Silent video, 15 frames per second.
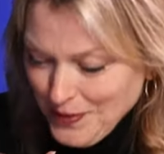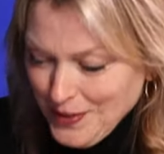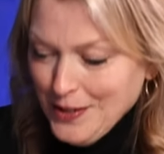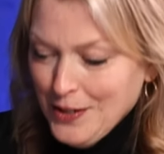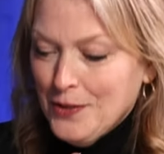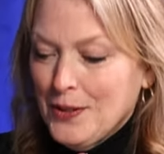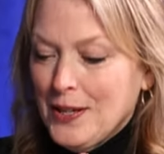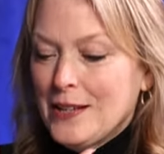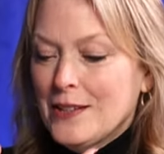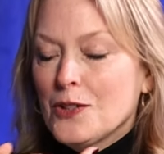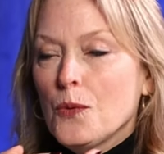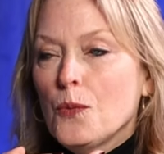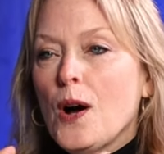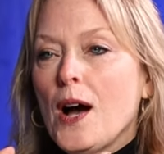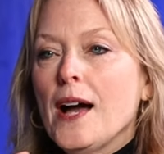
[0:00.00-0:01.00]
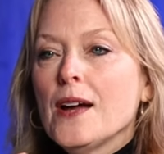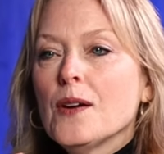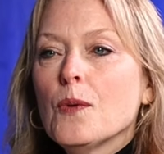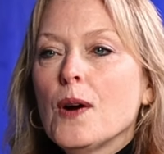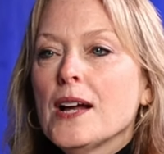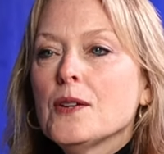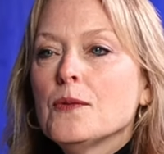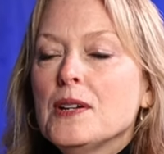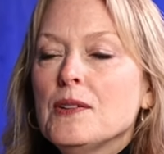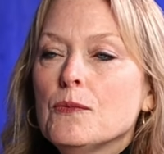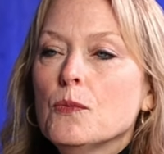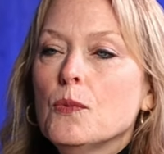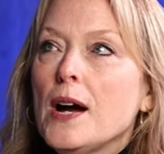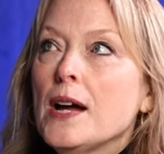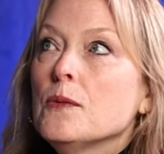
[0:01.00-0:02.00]
You know, like so why? Why do we
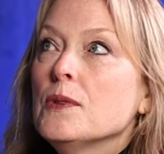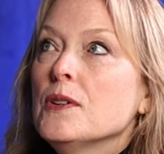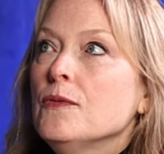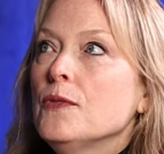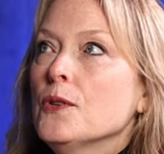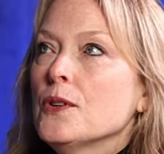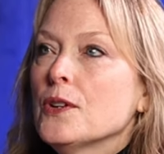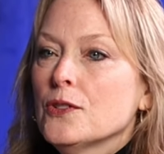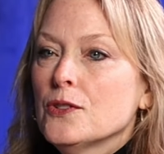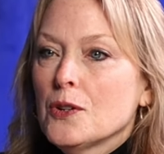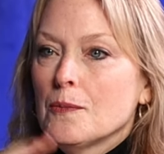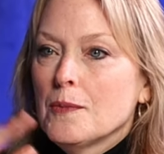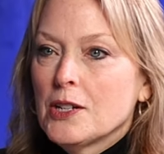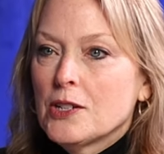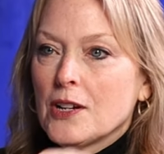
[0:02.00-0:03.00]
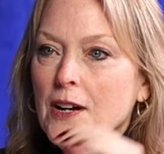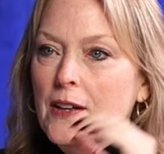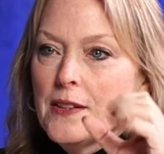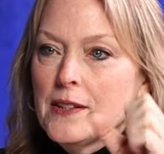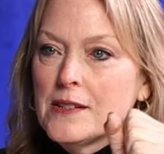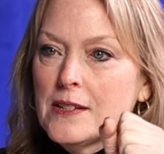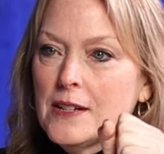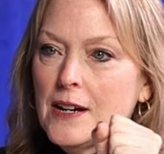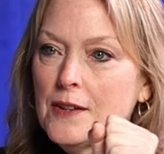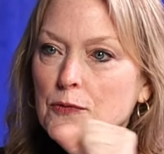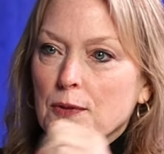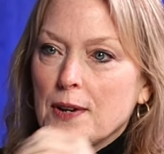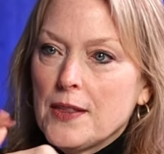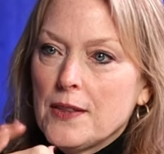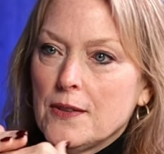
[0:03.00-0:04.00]
why do we focus so much on the
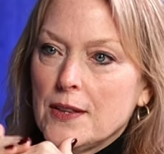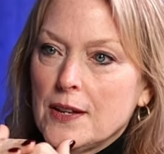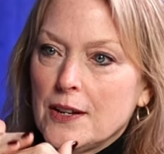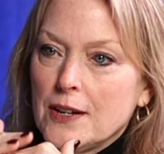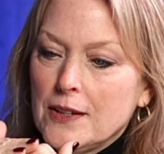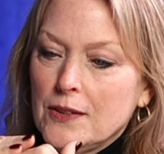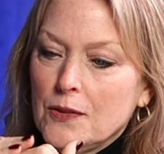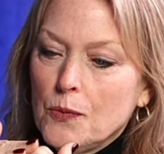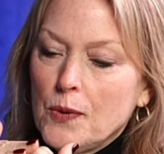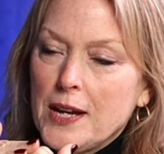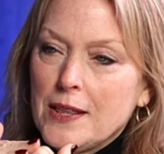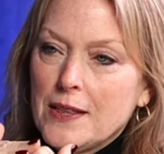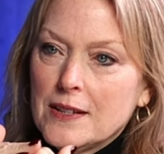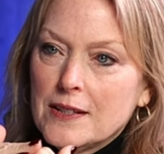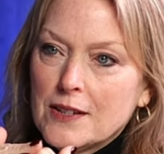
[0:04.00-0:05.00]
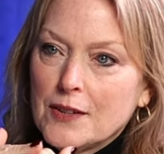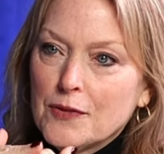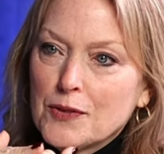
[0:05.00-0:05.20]
stuff rather than on the way that stuff's